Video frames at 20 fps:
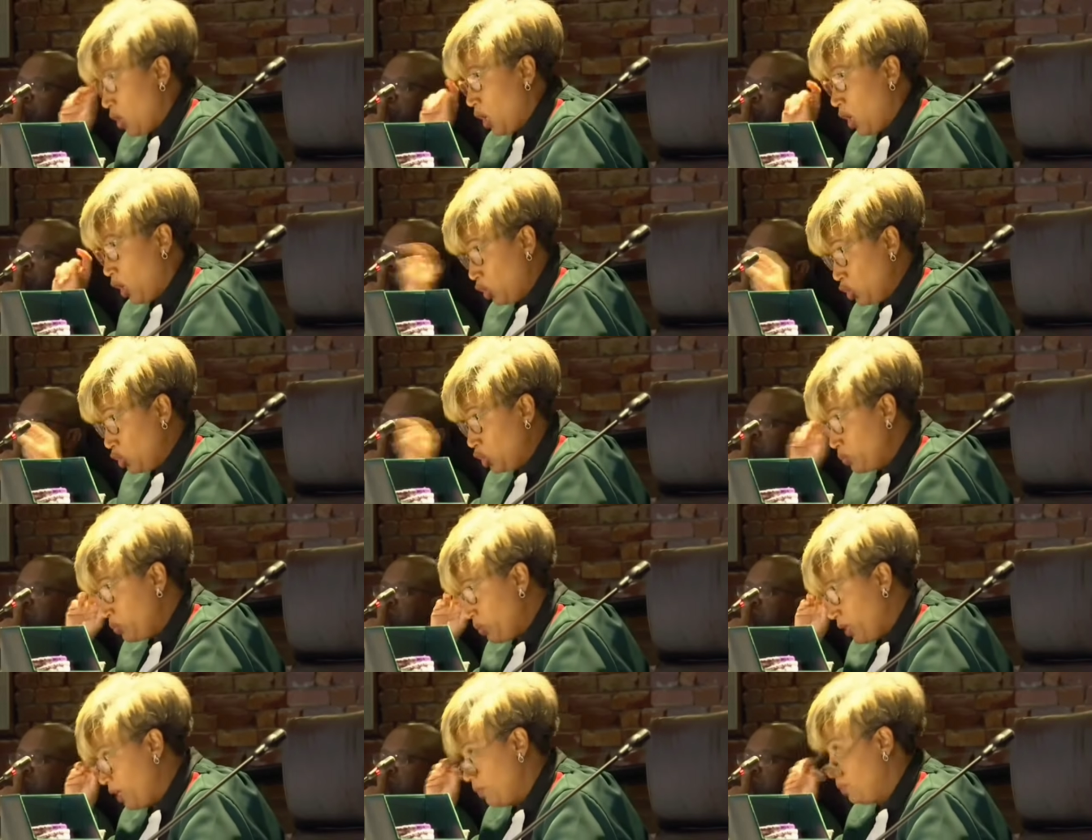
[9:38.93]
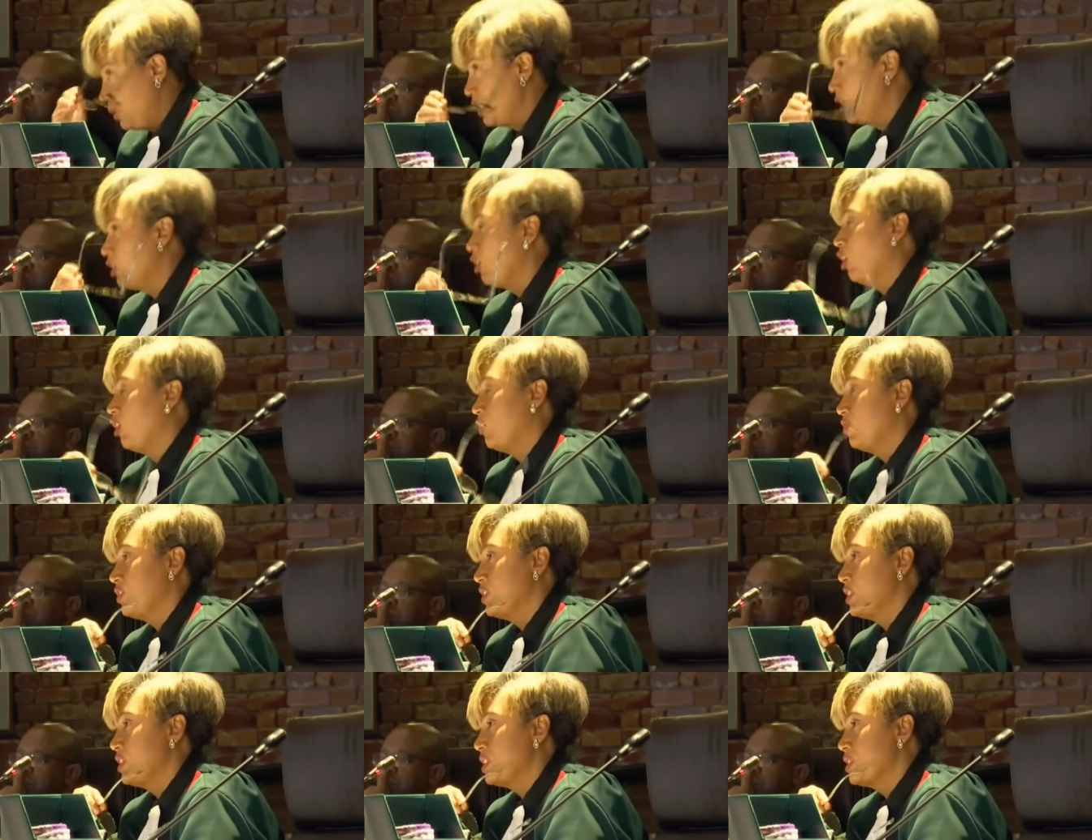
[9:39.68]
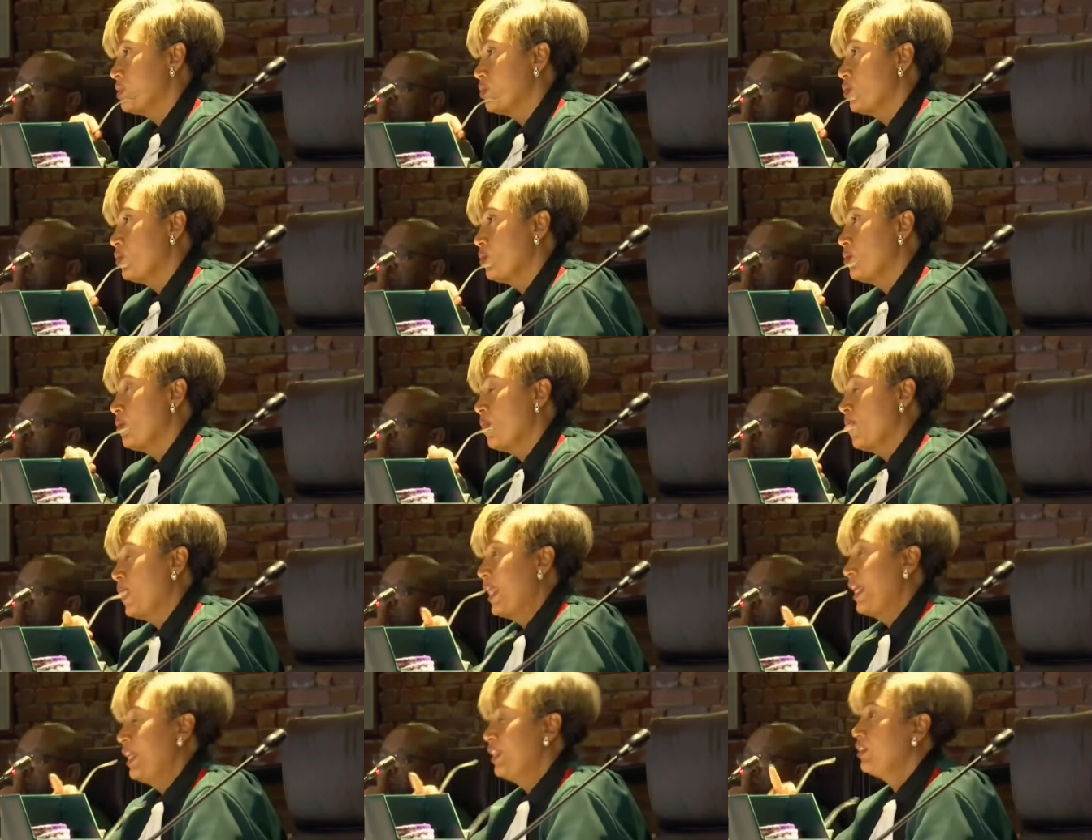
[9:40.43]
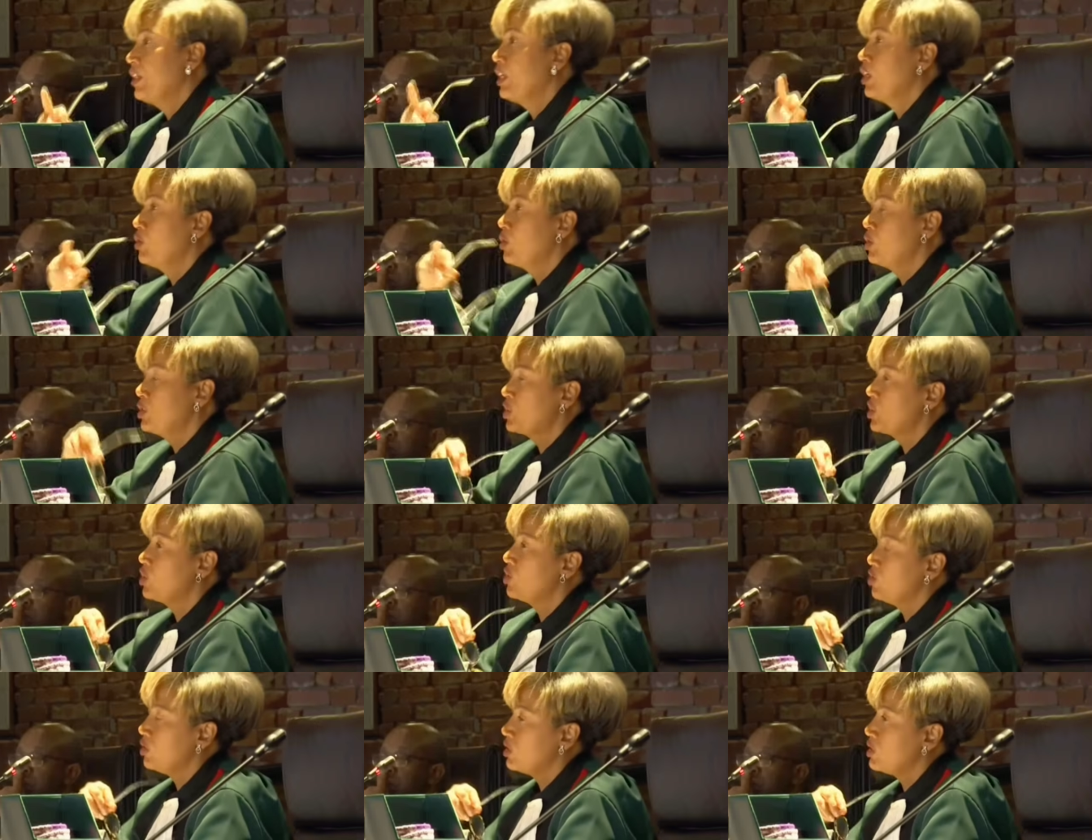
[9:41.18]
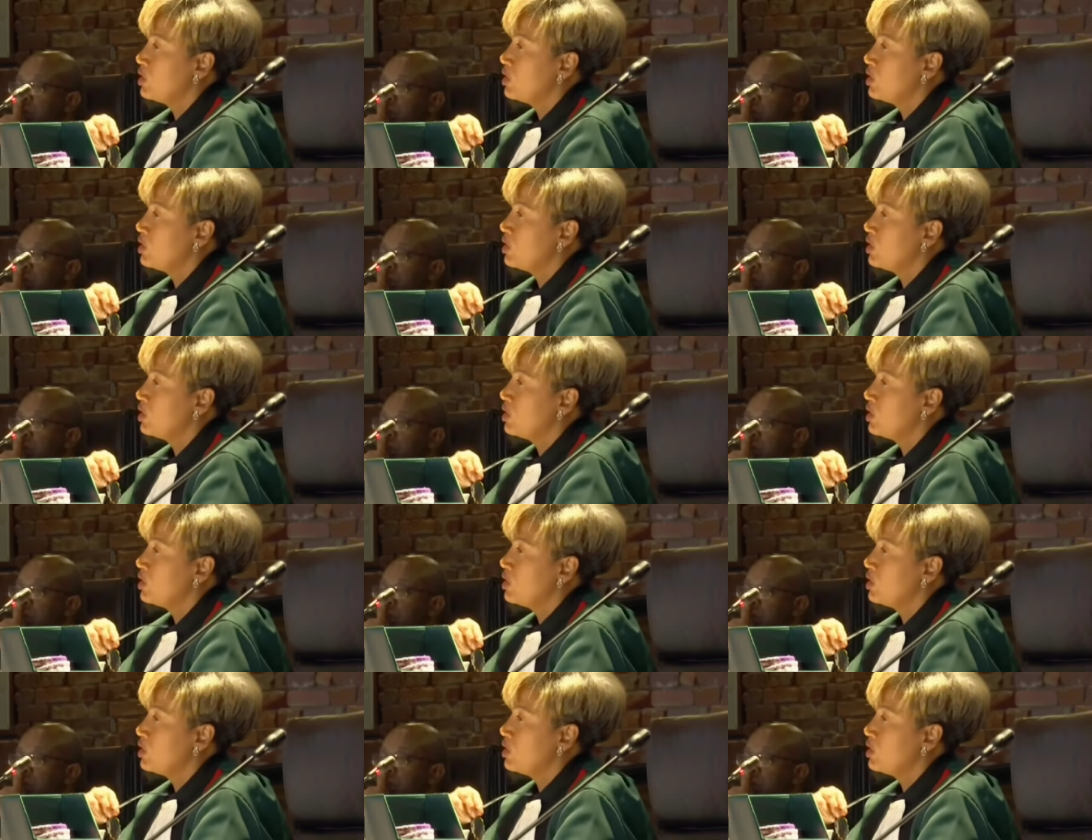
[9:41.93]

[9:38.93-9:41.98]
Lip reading: hold public office, they're also